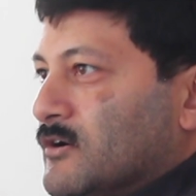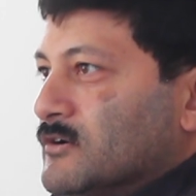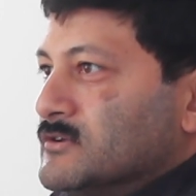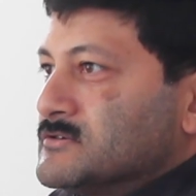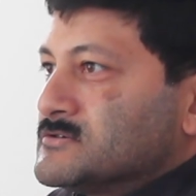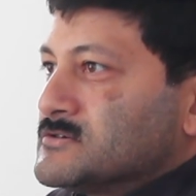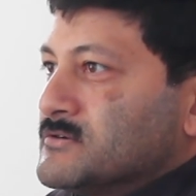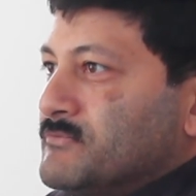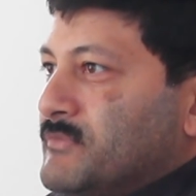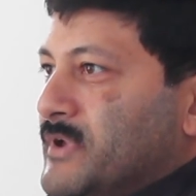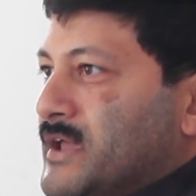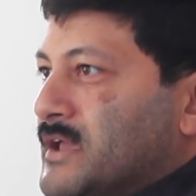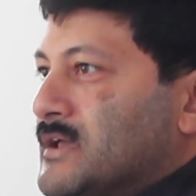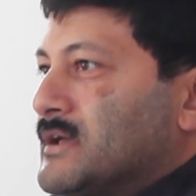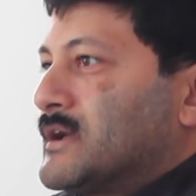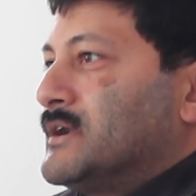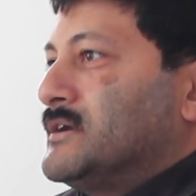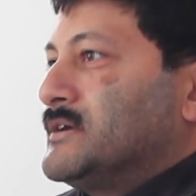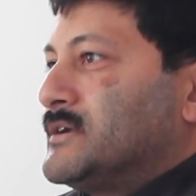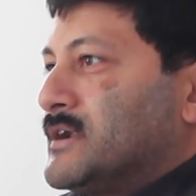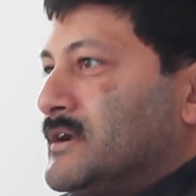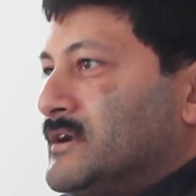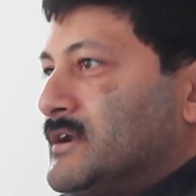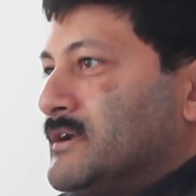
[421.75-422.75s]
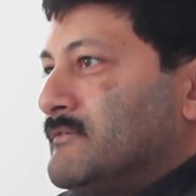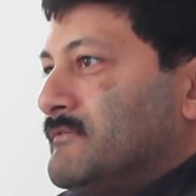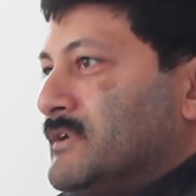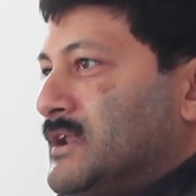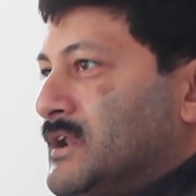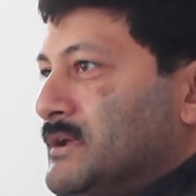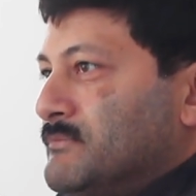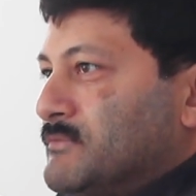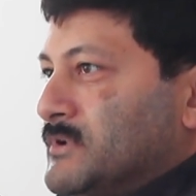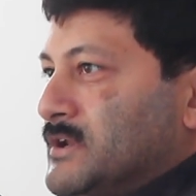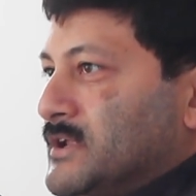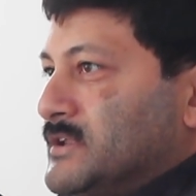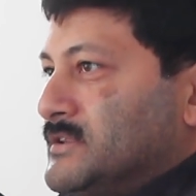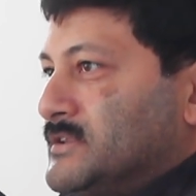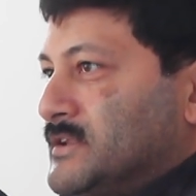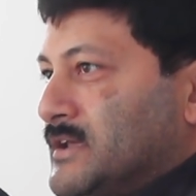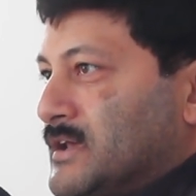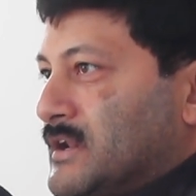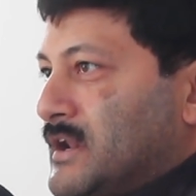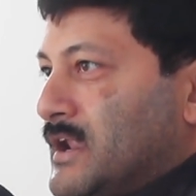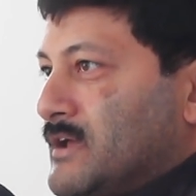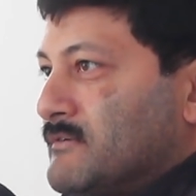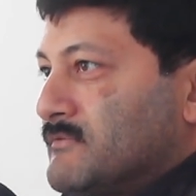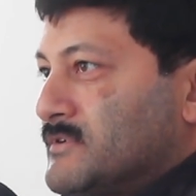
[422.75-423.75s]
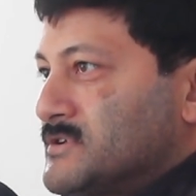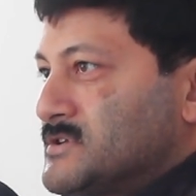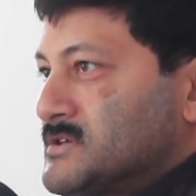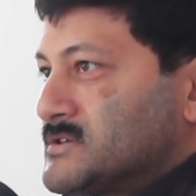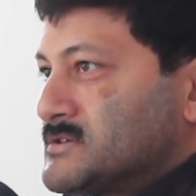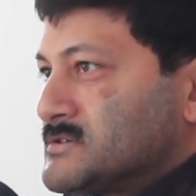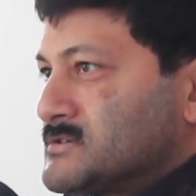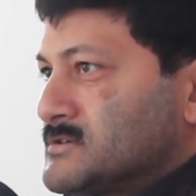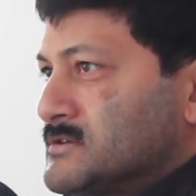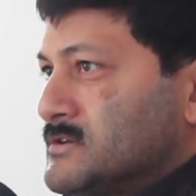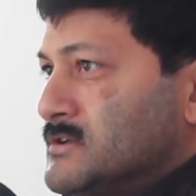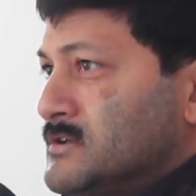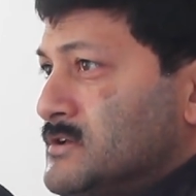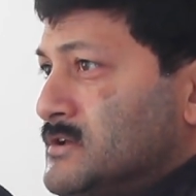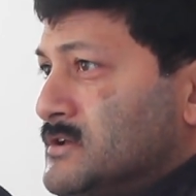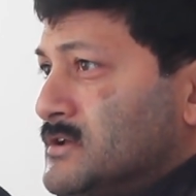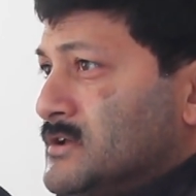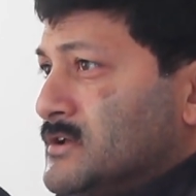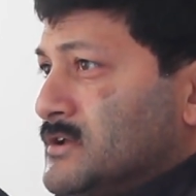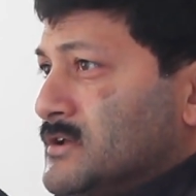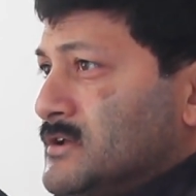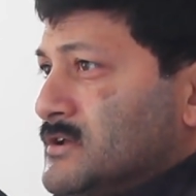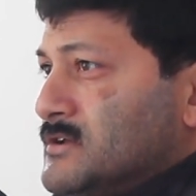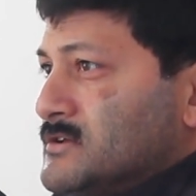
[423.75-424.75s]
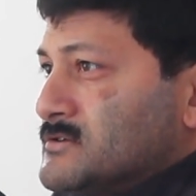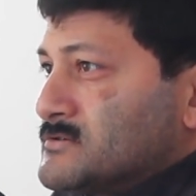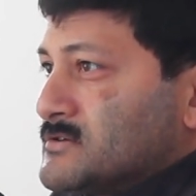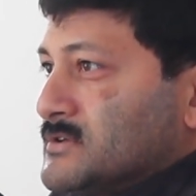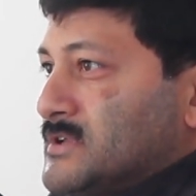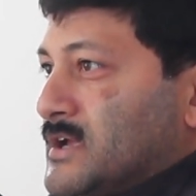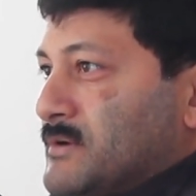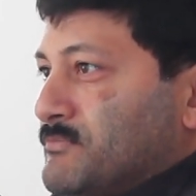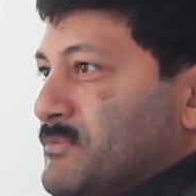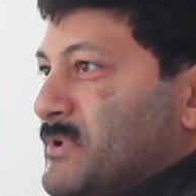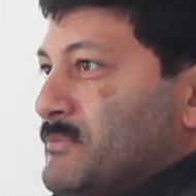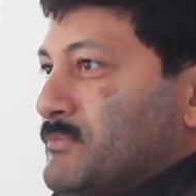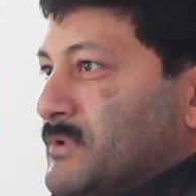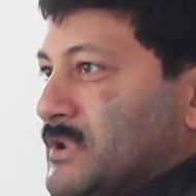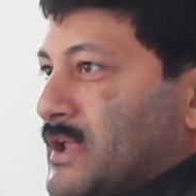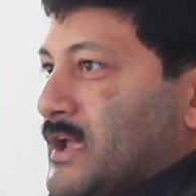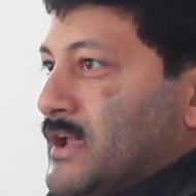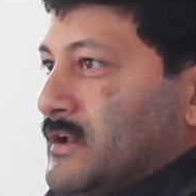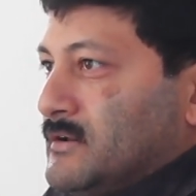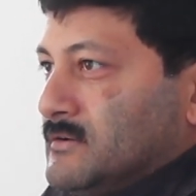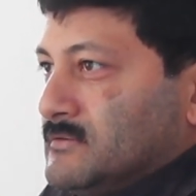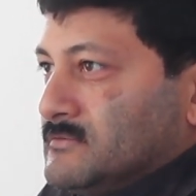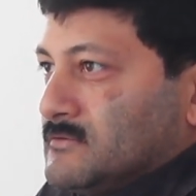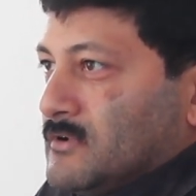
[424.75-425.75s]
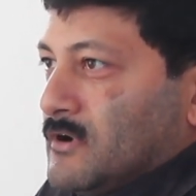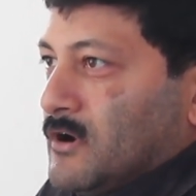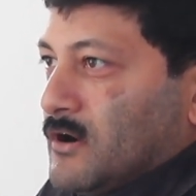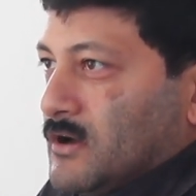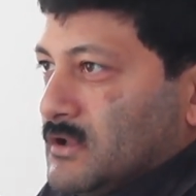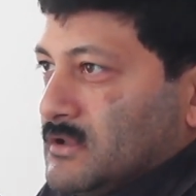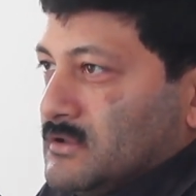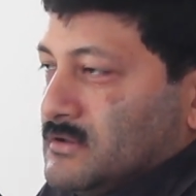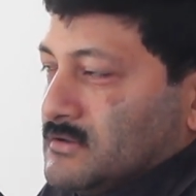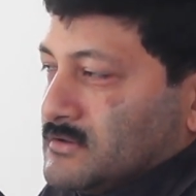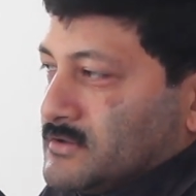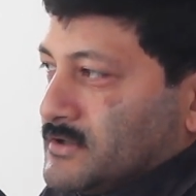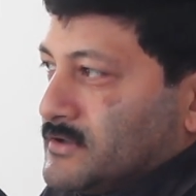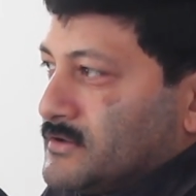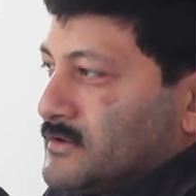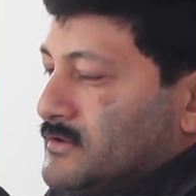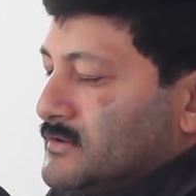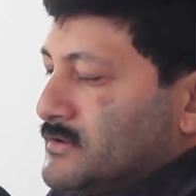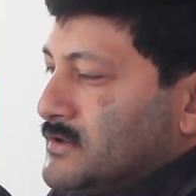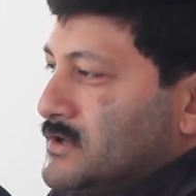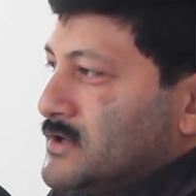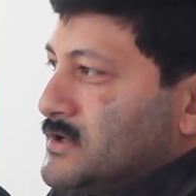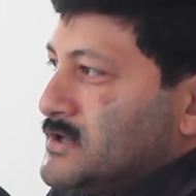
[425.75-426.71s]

also make content available in their languages so that people can all, you know.